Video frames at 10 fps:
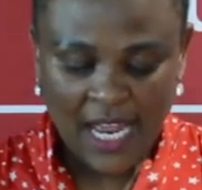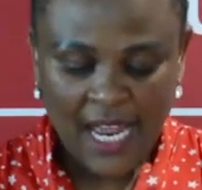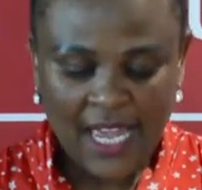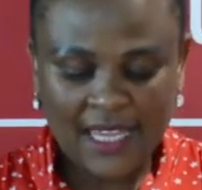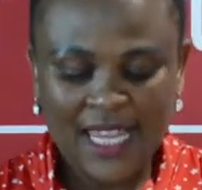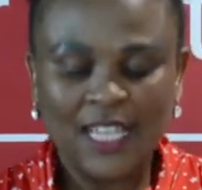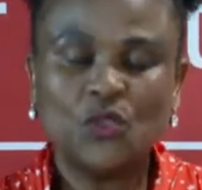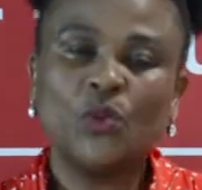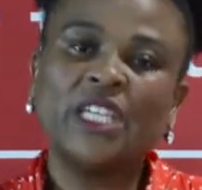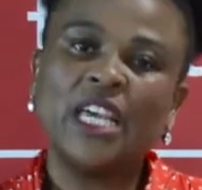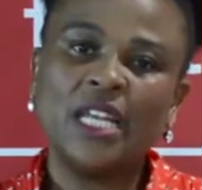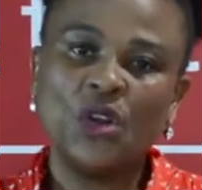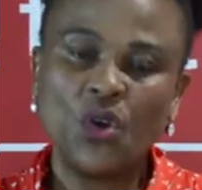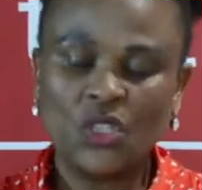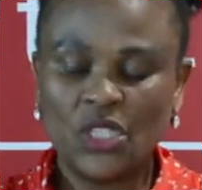and that we
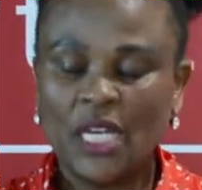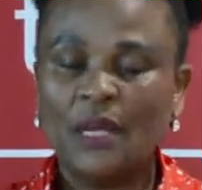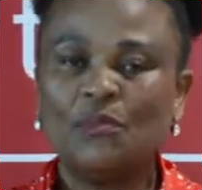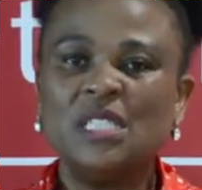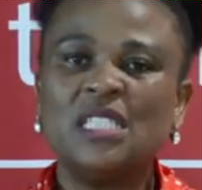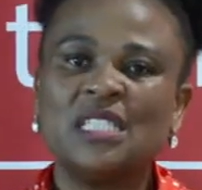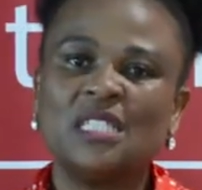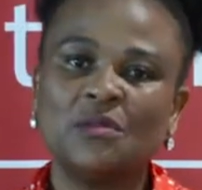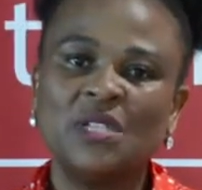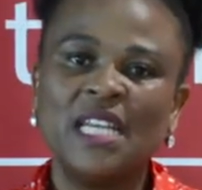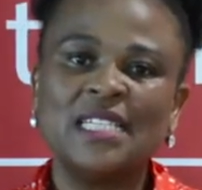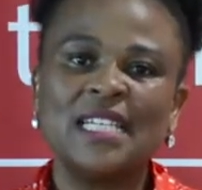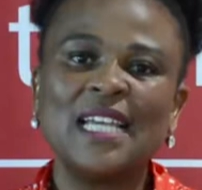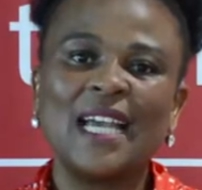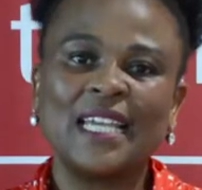cannot be
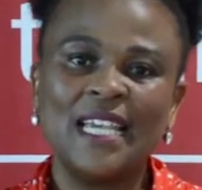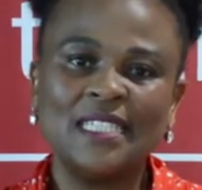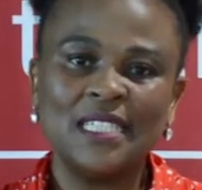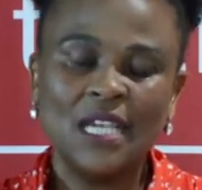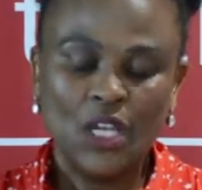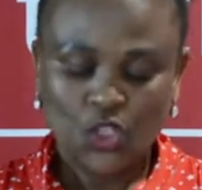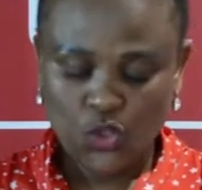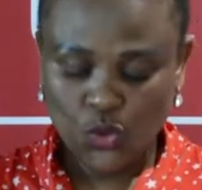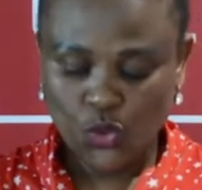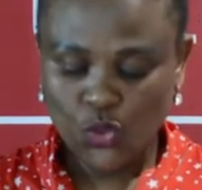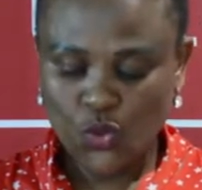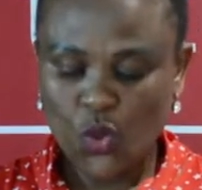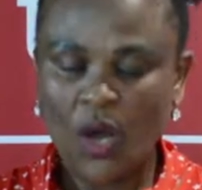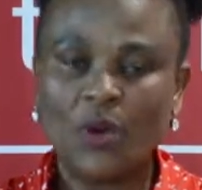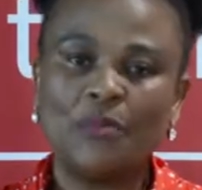discriminated against due to
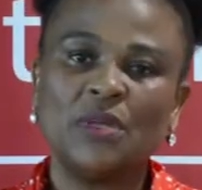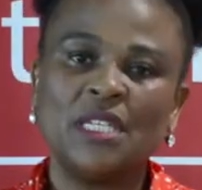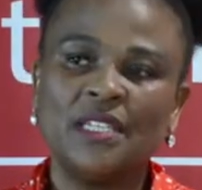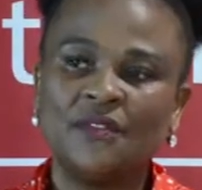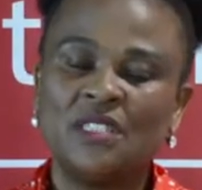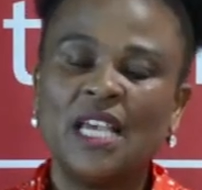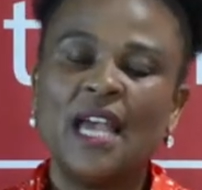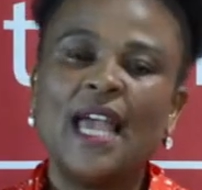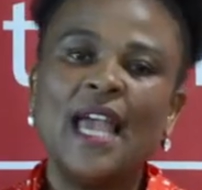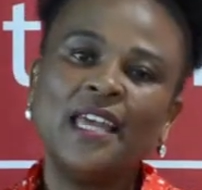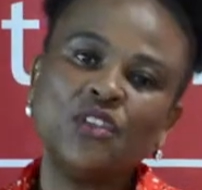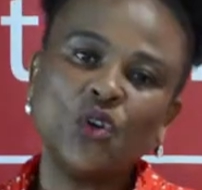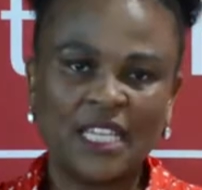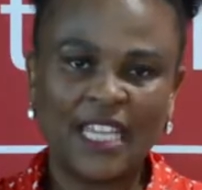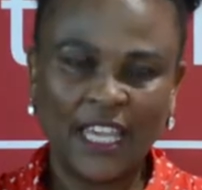our beliefs. And
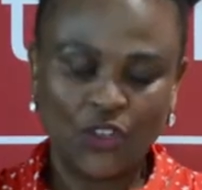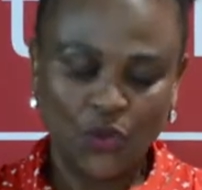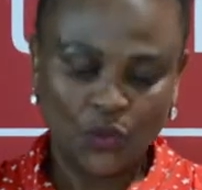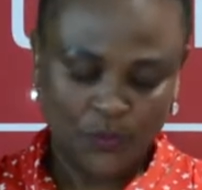thank you.